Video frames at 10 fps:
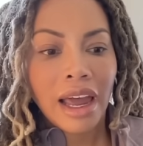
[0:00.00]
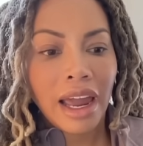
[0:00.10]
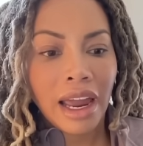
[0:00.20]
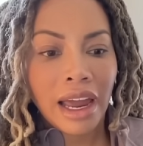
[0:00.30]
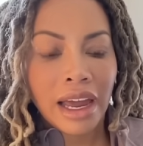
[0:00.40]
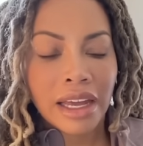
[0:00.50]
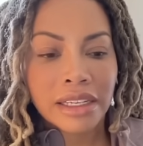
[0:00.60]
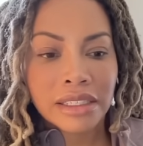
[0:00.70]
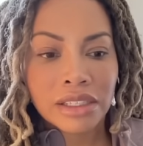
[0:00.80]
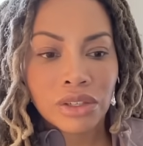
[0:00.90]

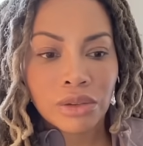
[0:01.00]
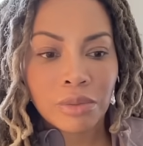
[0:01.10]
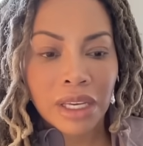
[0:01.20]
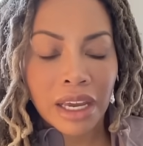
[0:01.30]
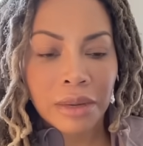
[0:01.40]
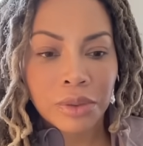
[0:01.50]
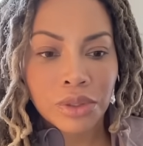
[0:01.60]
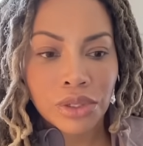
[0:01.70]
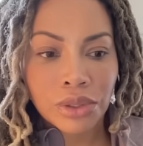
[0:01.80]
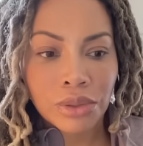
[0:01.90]
and to be able
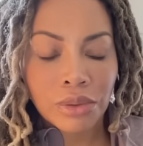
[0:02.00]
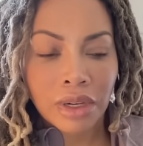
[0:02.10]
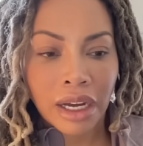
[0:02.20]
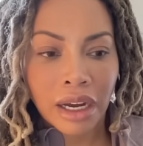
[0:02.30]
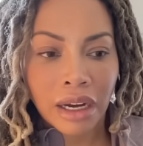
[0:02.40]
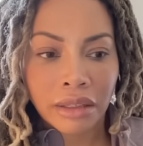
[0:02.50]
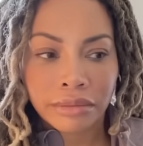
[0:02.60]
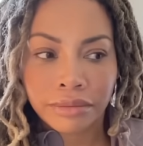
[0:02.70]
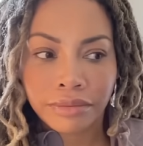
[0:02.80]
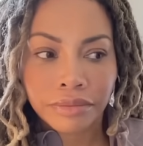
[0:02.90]
to,
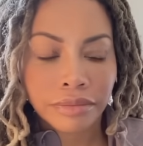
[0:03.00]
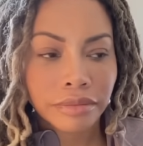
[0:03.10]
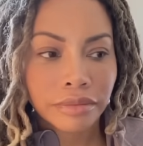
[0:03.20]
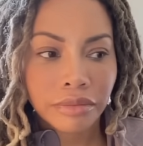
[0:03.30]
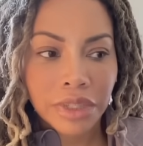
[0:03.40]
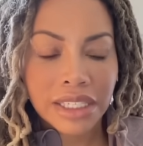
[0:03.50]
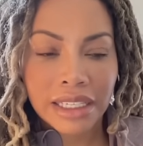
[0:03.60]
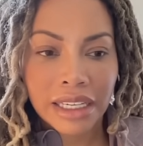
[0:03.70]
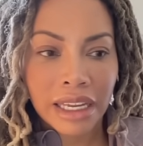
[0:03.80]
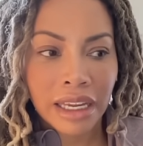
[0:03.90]
um, because
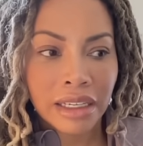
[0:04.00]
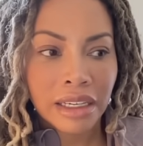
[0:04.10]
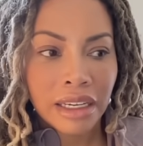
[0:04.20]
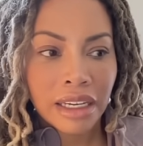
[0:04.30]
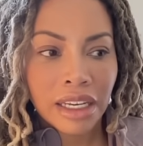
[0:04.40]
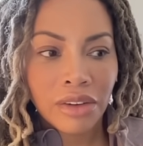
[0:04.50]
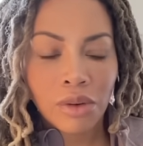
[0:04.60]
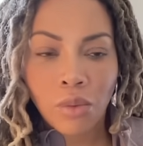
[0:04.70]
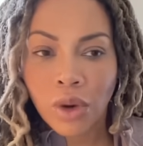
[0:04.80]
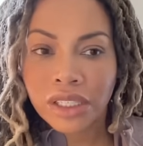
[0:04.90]
again,
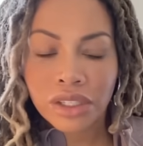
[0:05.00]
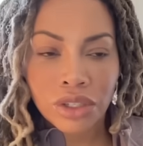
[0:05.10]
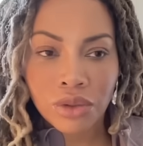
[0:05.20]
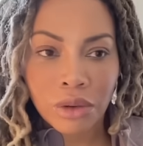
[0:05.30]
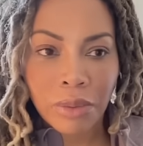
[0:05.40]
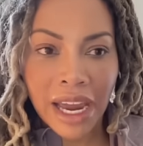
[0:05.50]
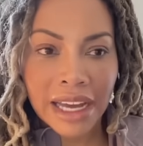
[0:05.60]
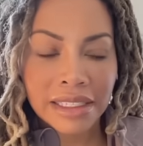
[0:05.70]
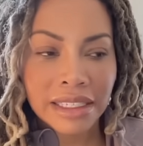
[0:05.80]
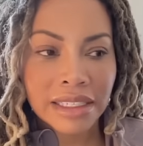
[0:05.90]
even once the storm
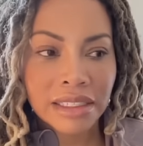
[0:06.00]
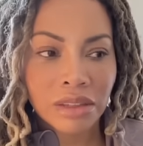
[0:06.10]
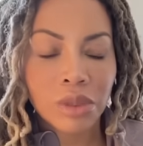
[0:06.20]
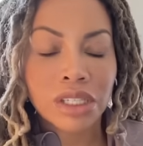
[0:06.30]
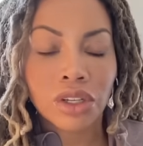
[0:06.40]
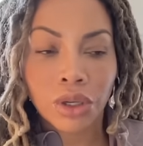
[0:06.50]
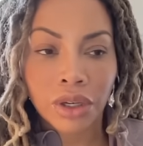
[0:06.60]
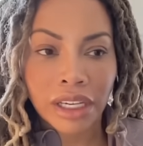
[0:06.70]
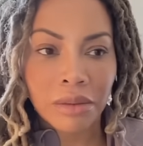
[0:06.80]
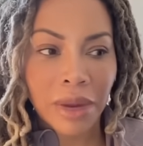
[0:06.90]
passes, the once the
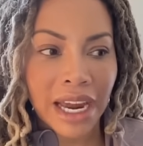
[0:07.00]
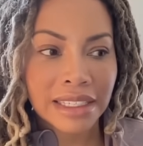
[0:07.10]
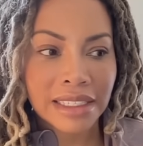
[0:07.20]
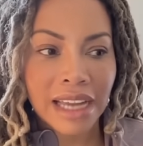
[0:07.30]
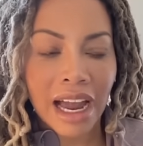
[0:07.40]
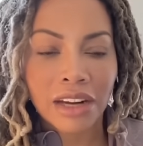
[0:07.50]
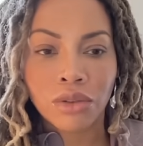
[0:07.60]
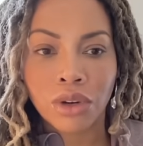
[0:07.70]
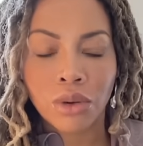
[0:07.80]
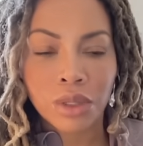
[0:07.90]
hurricane passes, I
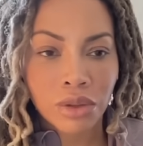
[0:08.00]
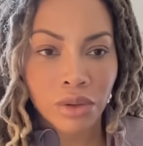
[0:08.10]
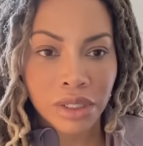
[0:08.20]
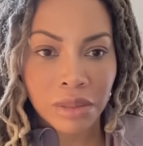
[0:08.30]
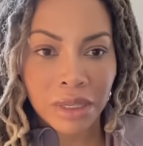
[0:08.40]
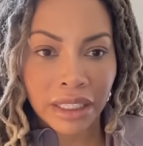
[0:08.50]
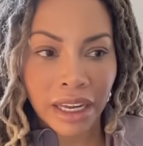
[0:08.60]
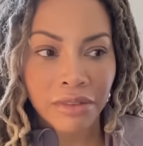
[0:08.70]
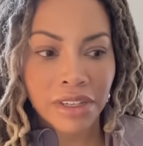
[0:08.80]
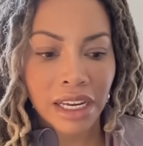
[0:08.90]
don't know what's going to be
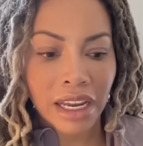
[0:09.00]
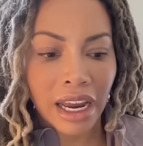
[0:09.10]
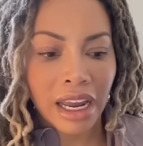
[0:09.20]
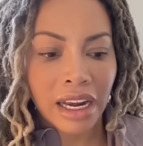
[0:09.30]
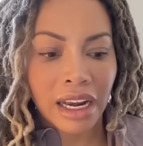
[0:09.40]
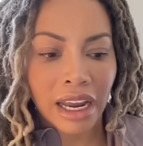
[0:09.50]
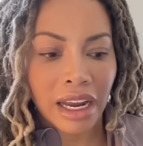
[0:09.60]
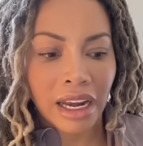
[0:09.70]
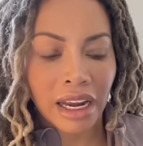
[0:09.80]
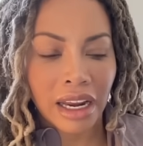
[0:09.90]
left in,
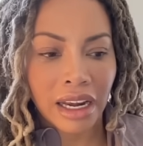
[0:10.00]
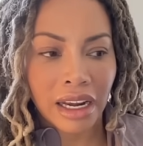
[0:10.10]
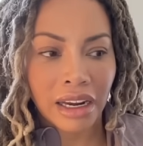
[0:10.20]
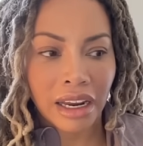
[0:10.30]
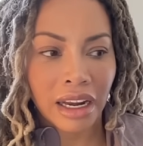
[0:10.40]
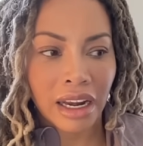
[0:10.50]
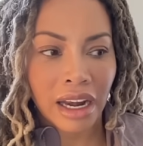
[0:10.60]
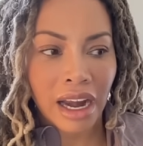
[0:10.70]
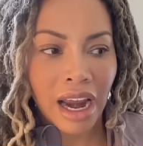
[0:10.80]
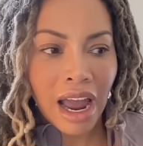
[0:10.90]
in, in,
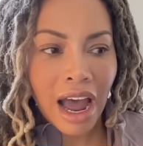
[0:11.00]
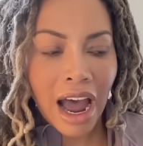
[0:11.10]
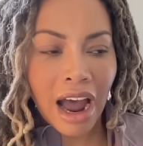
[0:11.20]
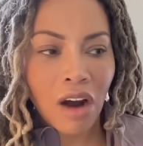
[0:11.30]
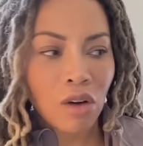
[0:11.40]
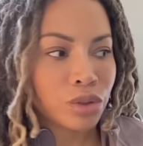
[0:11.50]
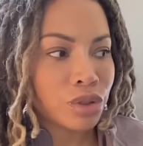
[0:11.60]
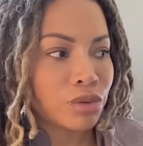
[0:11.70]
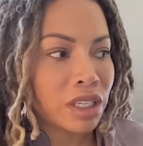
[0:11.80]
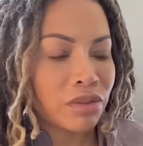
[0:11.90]
in how
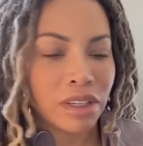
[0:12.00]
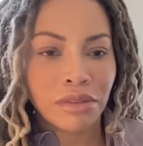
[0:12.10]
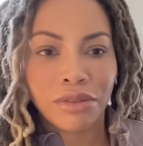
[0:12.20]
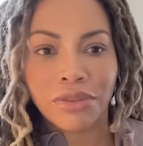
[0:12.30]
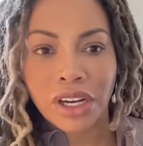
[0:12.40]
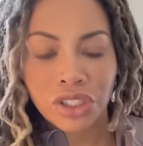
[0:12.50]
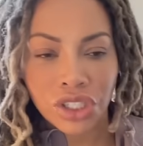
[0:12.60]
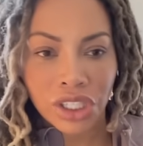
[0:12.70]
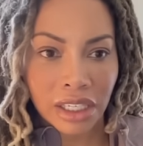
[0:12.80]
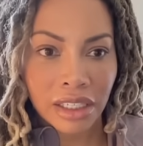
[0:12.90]
to even
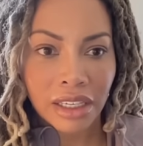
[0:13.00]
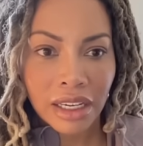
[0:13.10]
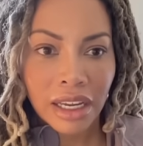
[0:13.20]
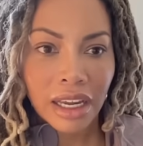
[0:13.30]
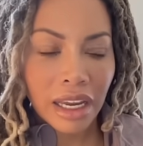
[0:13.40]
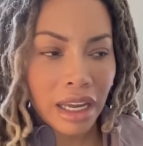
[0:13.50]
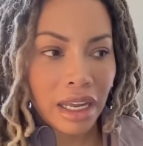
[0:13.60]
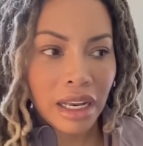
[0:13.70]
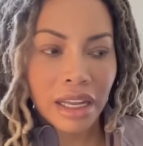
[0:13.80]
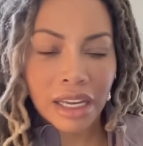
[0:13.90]
function
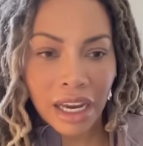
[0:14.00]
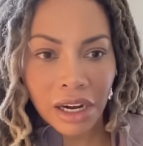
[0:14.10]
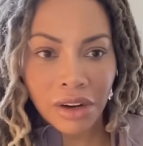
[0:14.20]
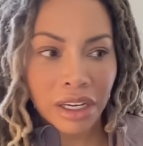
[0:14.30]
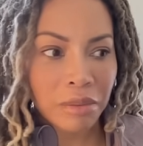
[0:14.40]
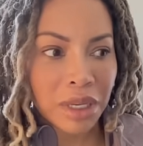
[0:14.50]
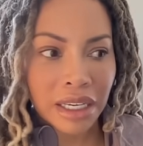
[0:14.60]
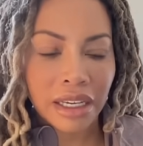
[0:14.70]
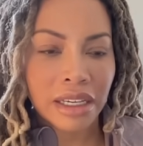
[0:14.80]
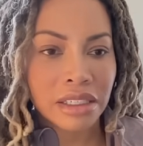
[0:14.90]
in the area
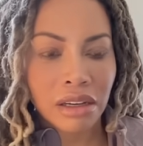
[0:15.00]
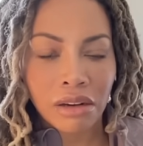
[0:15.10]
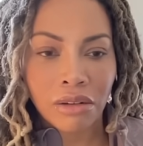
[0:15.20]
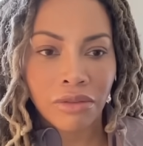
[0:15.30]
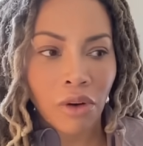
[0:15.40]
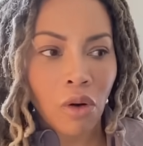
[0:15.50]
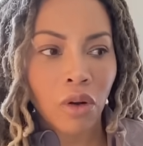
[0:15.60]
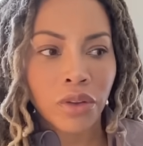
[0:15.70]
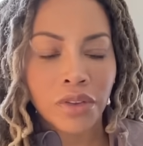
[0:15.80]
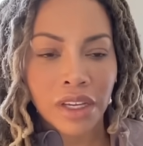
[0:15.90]
because of
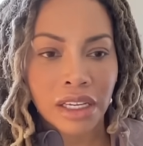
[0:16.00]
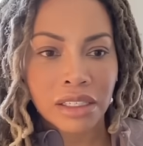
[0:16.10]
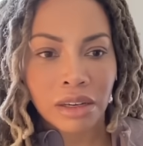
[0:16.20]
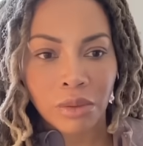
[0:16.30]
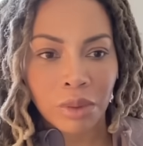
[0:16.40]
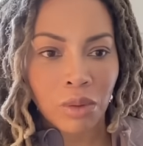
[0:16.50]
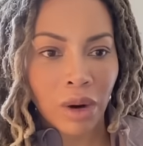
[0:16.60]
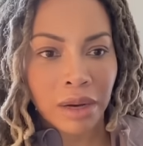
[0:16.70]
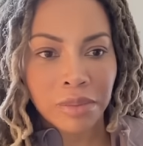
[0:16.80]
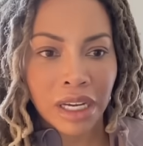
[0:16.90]
all the things that will be
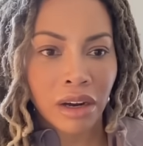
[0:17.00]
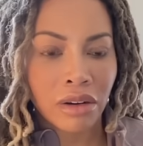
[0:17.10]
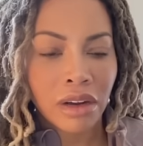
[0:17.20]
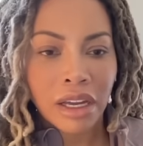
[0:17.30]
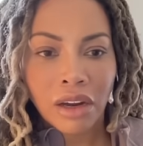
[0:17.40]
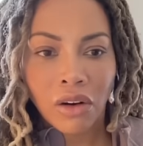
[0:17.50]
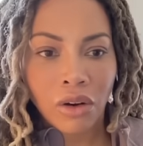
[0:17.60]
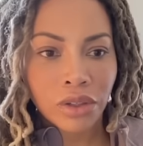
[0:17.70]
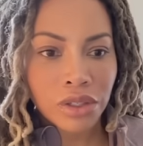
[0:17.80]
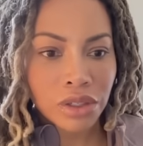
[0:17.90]
wiped out,
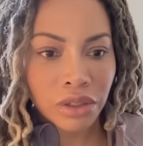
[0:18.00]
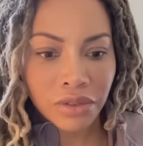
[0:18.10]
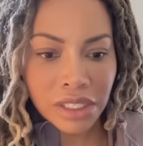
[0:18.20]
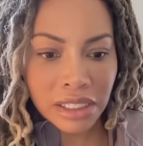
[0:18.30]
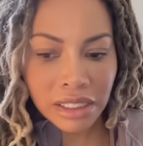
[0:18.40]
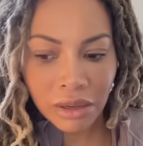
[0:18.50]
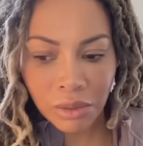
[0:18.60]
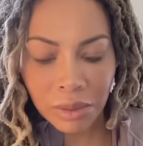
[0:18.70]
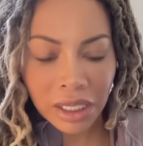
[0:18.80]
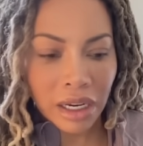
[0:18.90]
all the services that
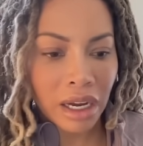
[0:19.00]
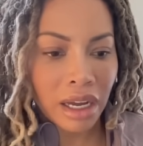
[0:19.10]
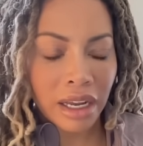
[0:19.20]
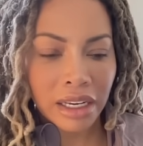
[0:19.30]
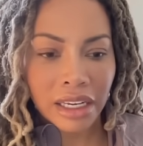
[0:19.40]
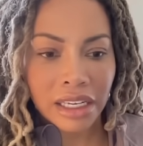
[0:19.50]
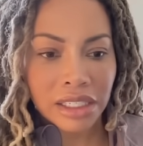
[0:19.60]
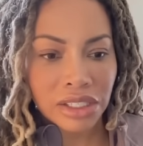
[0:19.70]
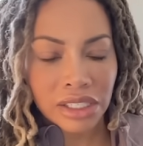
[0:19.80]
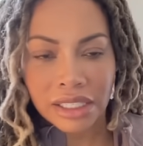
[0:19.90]
will be gone.
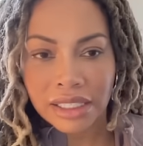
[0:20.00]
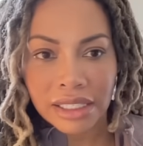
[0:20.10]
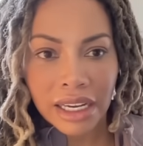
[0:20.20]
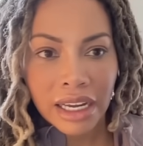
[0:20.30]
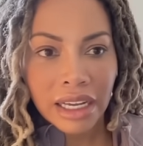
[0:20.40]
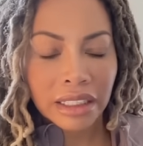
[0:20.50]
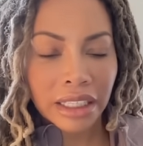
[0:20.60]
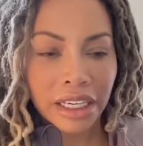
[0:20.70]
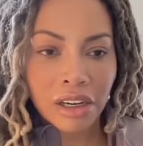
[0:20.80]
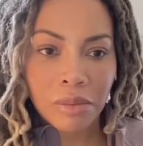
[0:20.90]
It's just
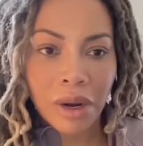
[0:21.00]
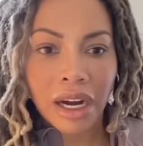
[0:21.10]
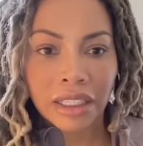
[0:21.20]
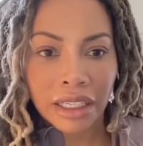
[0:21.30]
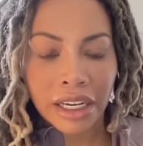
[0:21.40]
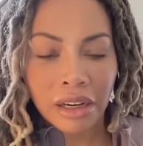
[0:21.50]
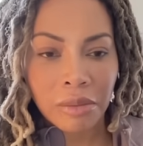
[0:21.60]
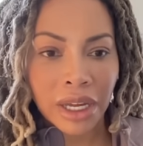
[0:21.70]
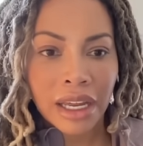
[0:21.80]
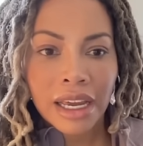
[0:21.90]
layer upon layer.
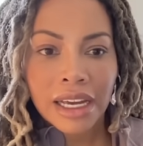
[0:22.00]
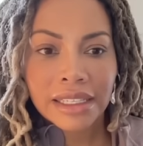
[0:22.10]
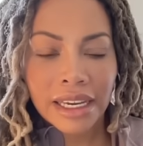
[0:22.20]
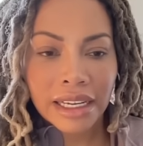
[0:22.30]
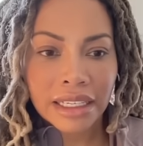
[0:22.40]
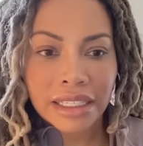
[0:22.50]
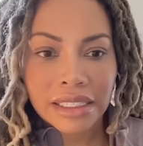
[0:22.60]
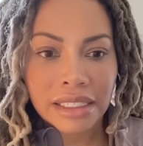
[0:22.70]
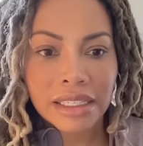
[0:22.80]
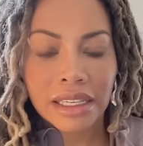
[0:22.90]
But take a
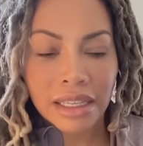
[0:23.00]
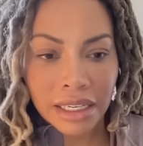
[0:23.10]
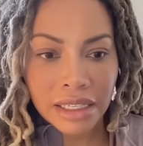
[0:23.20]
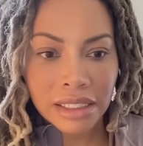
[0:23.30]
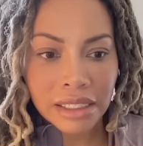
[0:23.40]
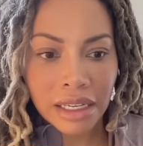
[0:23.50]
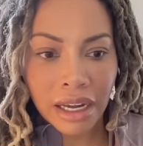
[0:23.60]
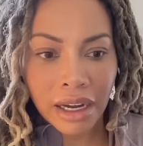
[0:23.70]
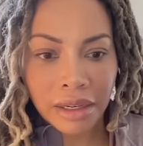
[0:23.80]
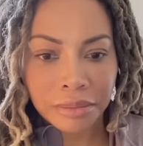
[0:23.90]
listen to this.
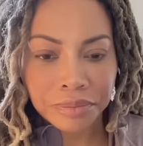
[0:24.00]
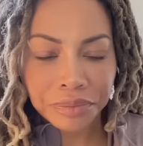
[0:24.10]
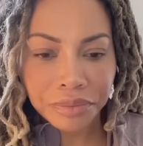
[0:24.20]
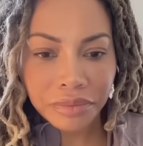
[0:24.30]
Um,